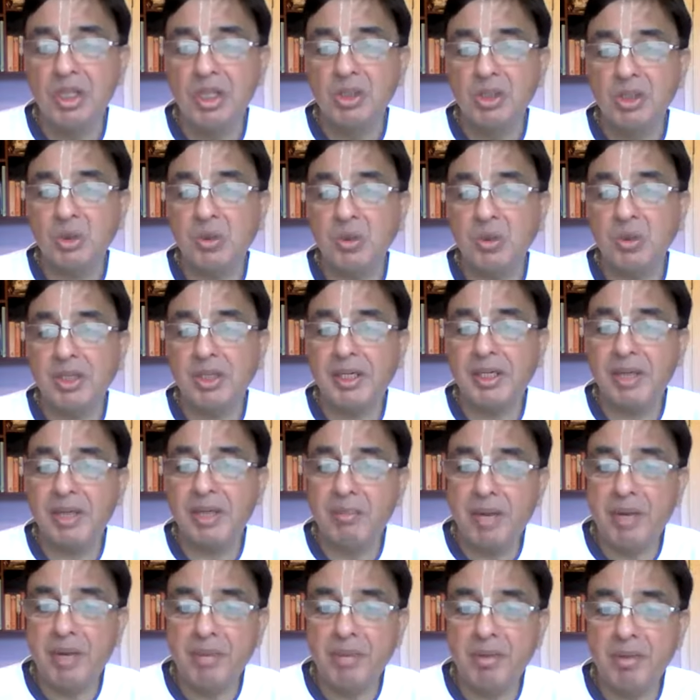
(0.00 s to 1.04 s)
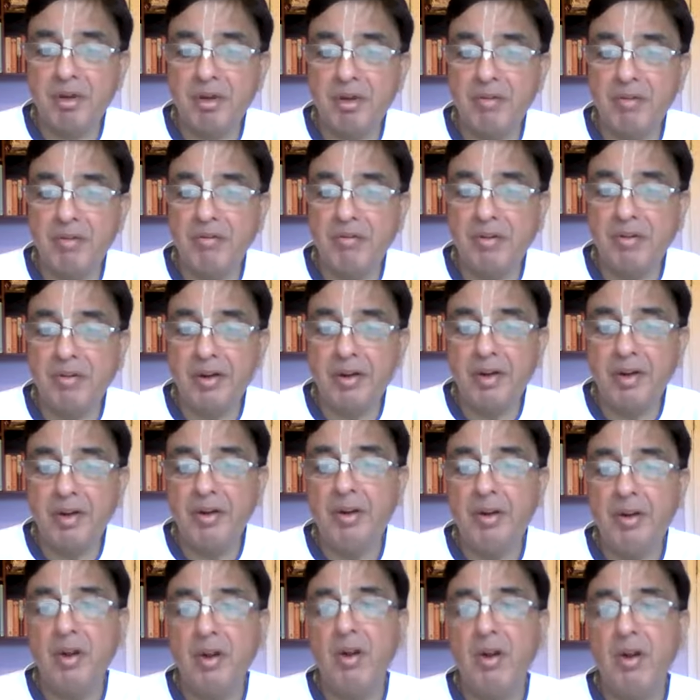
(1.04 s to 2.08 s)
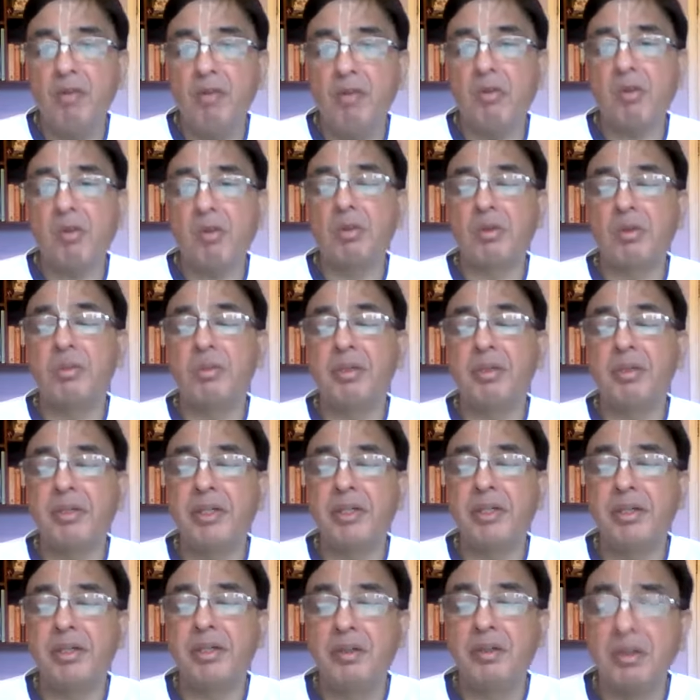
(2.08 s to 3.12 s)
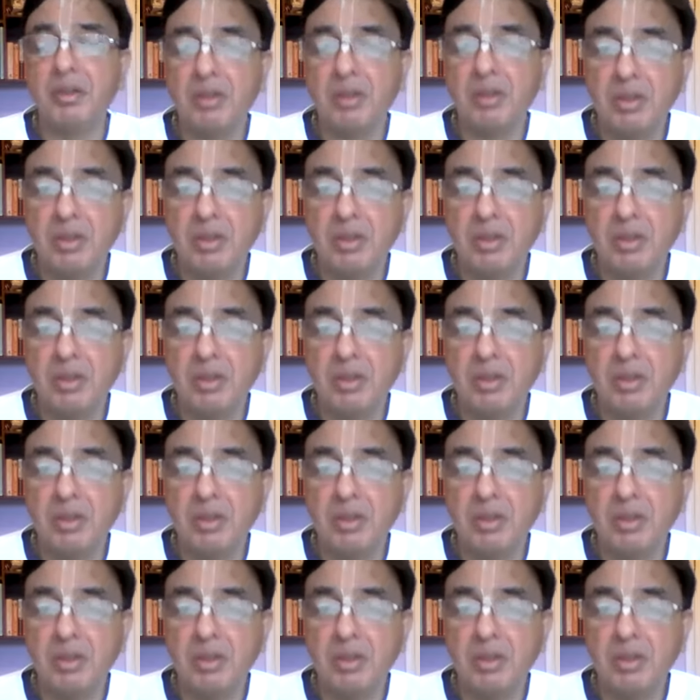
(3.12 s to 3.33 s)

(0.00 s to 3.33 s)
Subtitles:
so that he may become free from the material